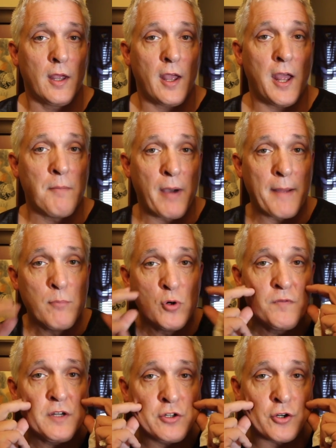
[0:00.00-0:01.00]
and by
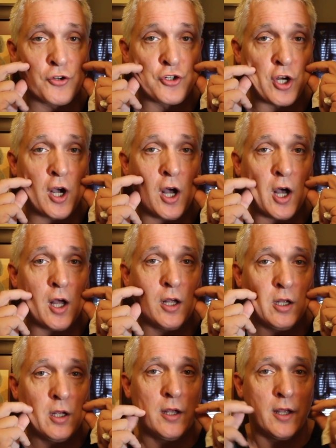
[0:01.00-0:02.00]
moving your
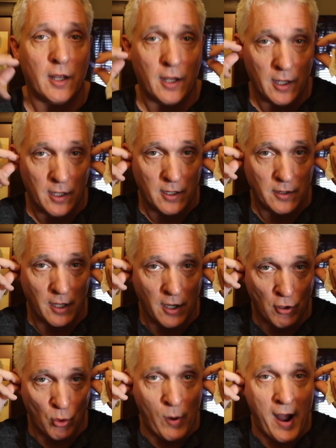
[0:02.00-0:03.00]
jaw, the
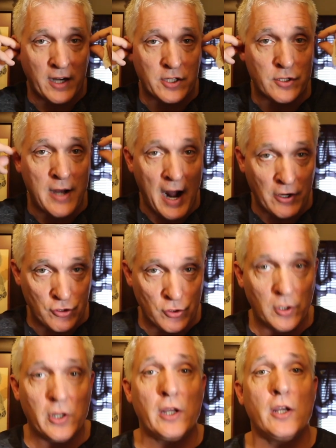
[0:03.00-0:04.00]
earwax
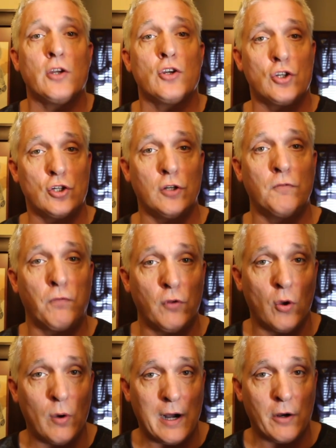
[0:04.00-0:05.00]
naturally should
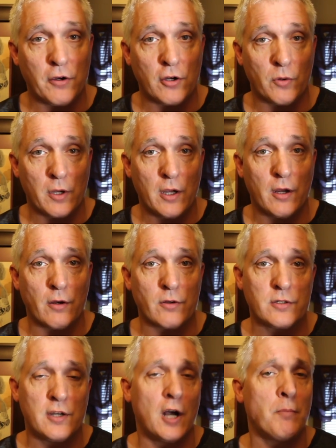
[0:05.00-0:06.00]
flow out of your
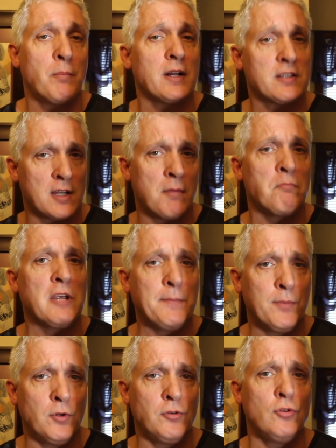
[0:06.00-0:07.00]
ears. Now, but some
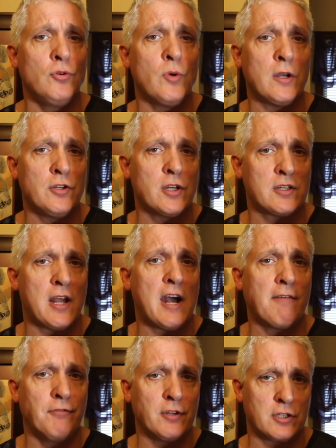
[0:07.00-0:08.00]
people do just
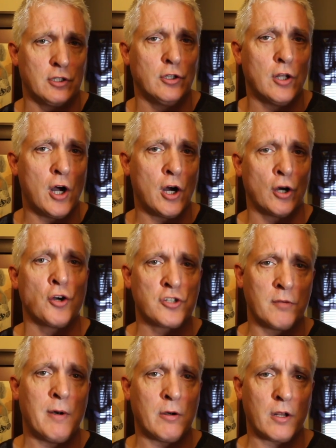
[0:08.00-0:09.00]
have this large
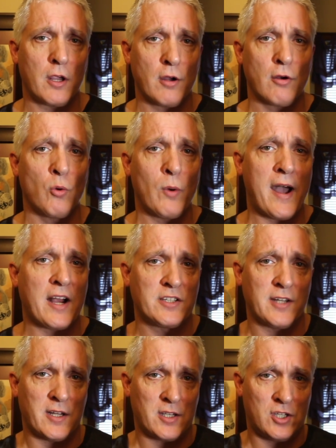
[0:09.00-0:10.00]
amount of earwax
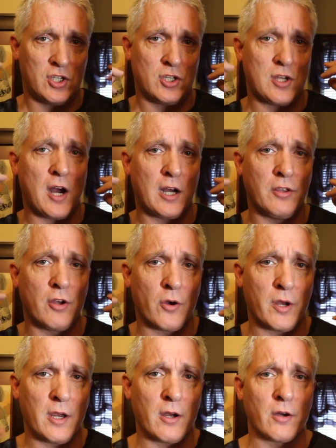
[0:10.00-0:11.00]
that's stuck in
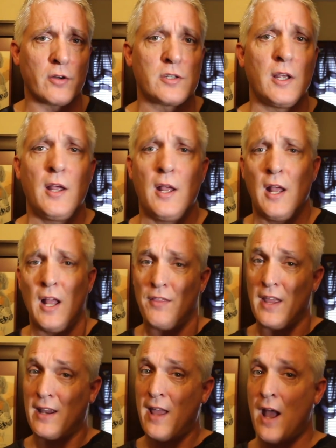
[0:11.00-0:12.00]
their ears.
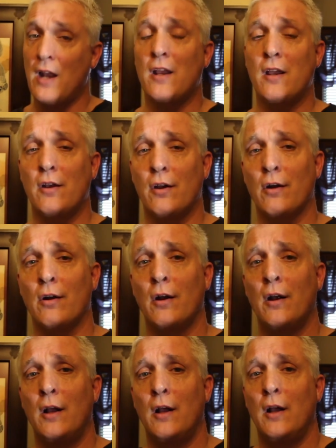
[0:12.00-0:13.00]
They can't
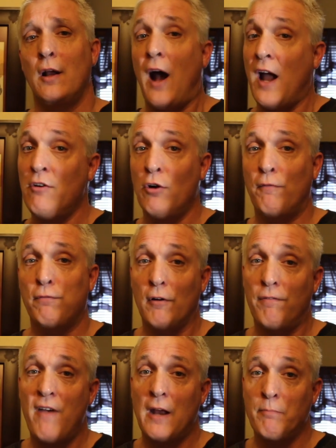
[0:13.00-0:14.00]
hear. I know for
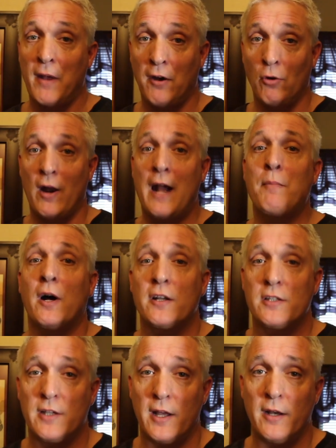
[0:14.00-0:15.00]
a fact my grandma
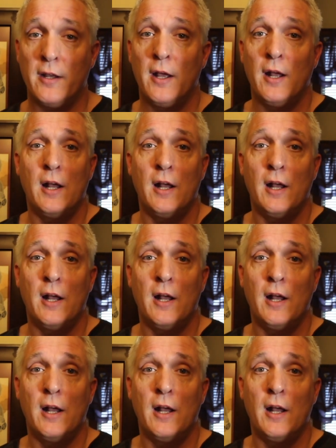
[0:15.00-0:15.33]
said